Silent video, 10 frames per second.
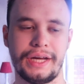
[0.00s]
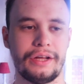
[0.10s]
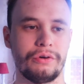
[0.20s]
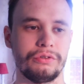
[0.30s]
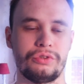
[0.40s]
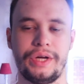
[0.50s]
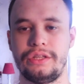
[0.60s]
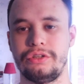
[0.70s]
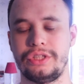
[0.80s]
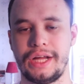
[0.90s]
and they go straight
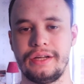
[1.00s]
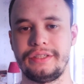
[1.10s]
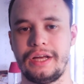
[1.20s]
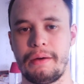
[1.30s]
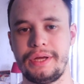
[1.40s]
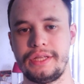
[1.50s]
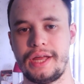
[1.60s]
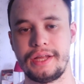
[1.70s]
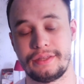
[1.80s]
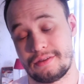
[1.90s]
to Chelsea. I mean,
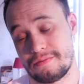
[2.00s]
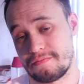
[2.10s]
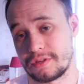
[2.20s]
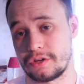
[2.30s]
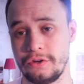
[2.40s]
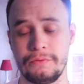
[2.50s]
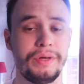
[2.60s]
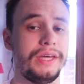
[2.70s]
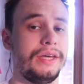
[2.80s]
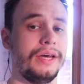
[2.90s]
that could
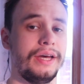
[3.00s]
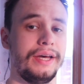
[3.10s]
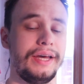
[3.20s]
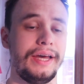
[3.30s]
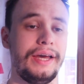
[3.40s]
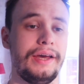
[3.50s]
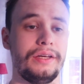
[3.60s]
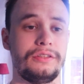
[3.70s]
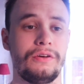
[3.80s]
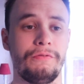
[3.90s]
be
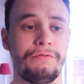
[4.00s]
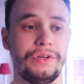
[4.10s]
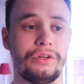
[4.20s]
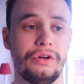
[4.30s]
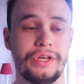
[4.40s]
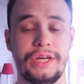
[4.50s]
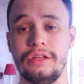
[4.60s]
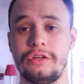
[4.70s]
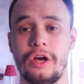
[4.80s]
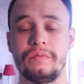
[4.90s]
something to look
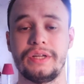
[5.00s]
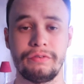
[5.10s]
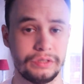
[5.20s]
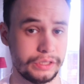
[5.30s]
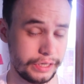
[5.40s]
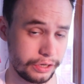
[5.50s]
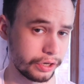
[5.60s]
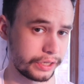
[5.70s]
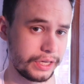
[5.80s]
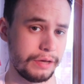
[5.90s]
into. I'm definitely
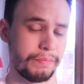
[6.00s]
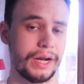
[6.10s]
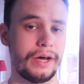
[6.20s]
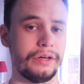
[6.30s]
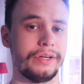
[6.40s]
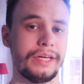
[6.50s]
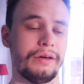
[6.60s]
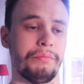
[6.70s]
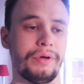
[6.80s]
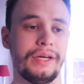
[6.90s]
gonna keep an eye on
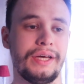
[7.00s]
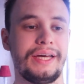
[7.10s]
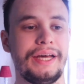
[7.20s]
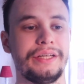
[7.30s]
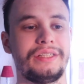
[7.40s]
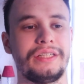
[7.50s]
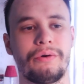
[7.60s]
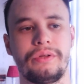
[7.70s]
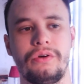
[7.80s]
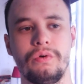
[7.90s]
him and see
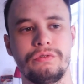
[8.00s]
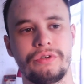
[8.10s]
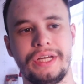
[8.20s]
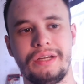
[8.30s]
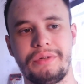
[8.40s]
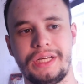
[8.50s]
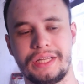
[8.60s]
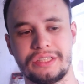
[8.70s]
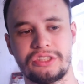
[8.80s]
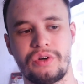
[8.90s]
how it goes for him in
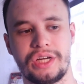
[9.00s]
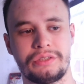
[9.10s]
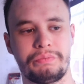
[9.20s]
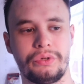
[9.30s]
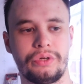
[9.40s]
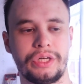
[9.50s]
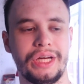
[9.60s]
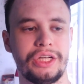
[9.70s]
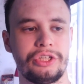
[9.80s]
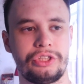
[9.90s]
a Strasbourg
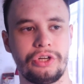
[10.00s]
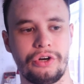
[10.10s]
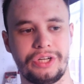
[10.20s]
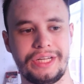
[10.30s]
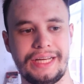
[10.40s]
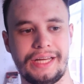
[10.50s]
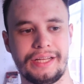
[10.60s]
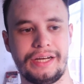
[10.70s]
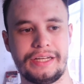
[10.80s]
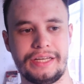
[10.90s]
shirt
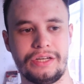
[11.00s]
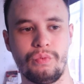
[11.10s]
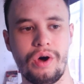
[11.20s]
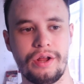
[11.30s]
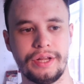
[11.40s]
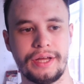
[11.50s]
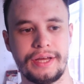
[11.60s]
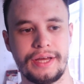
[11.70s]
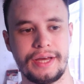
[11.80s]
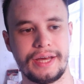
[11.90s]
in League One.
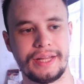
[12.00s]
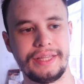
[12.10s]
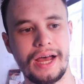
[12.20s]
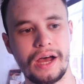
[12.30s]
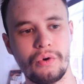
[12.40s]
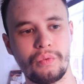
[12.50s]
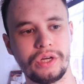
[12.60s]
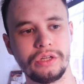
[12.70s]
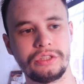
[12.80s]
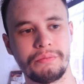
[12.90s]
Now we
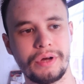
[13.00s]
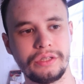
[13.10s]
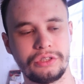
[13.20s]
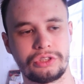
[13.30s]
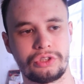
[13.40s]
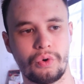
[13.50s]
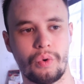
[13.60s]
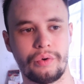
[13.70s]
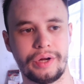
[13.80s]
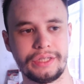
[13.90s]
got some other
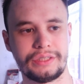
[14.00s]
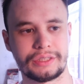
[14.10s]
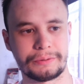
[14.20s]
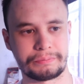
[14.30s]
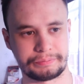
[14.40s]
stories,